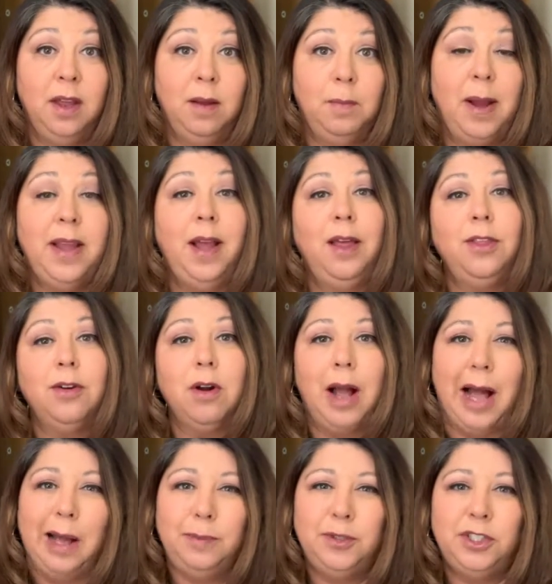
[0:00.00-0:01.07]
My other
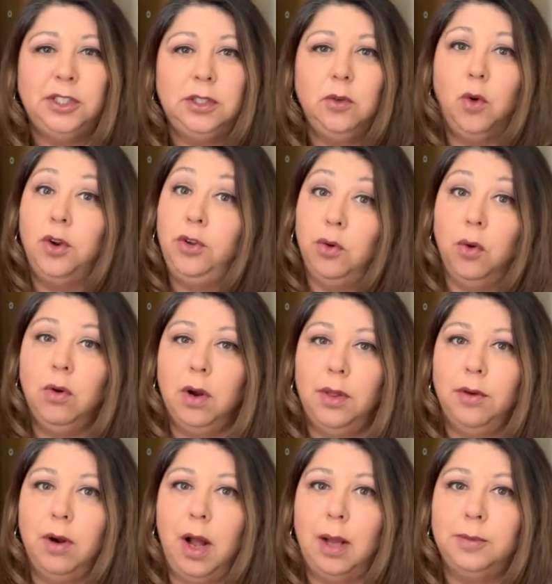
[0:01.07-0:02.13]
option, or your
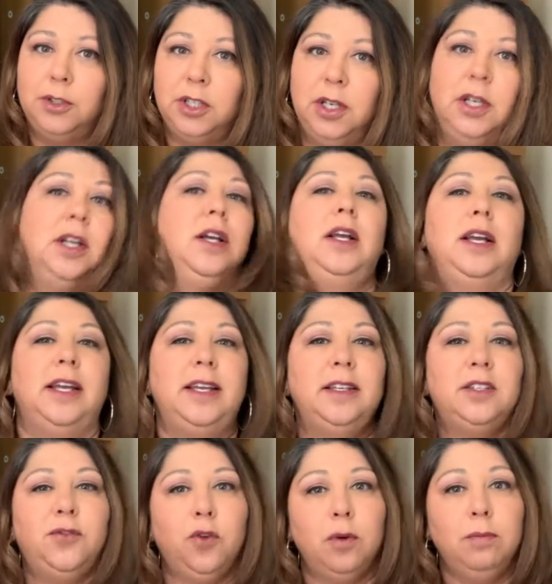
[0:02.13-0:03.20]
other option,
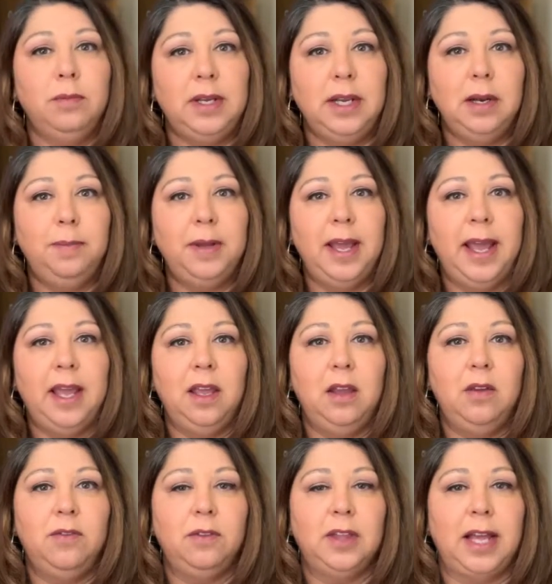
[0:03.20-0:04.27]
is for me to
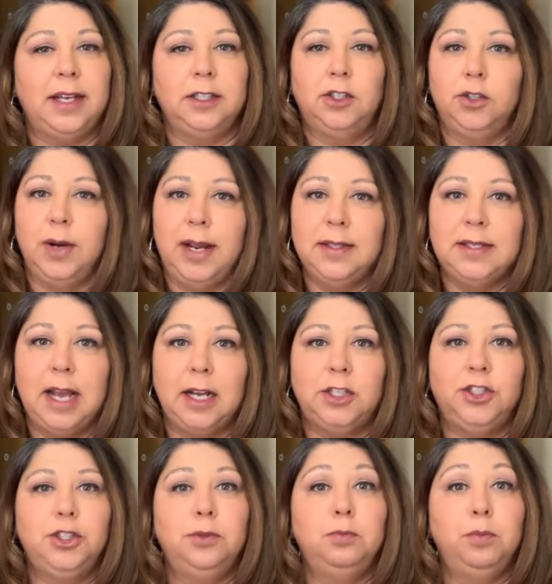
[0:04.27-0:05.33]
behave like a
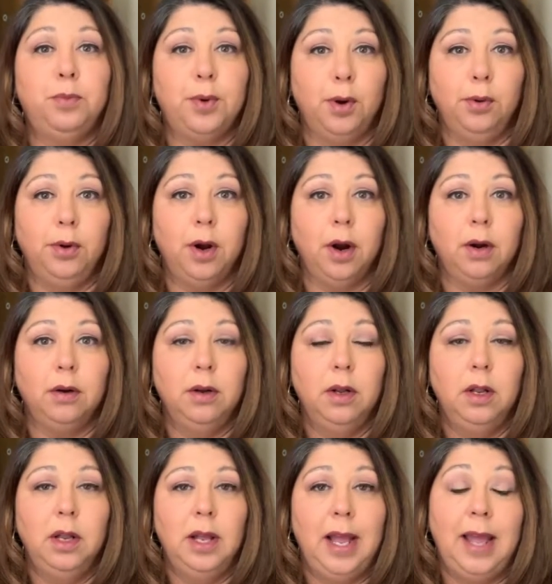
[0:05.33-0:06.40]
transaction broker.
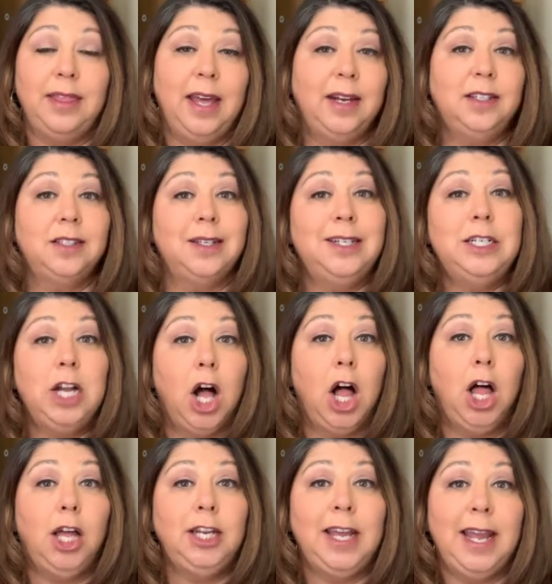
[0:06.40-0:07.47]
And that is a
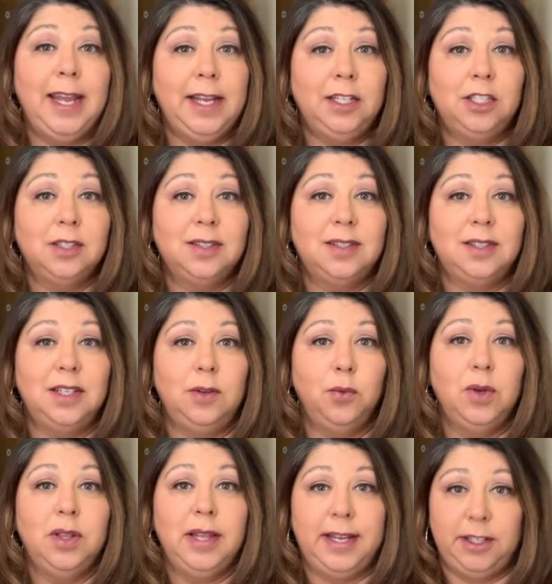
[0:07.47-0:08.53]
non-agency
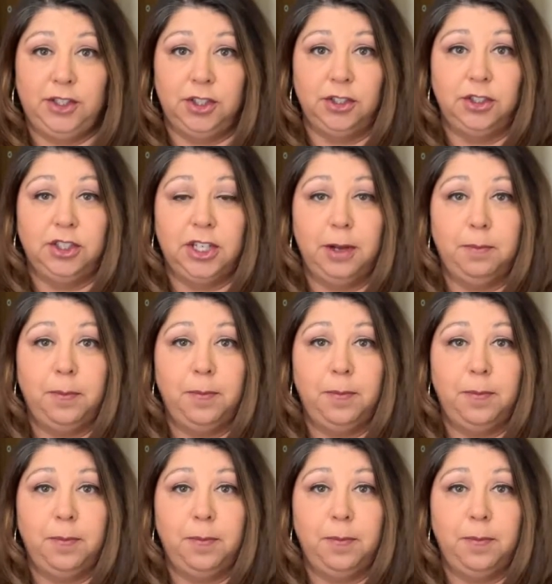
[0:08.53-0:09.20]
relationship.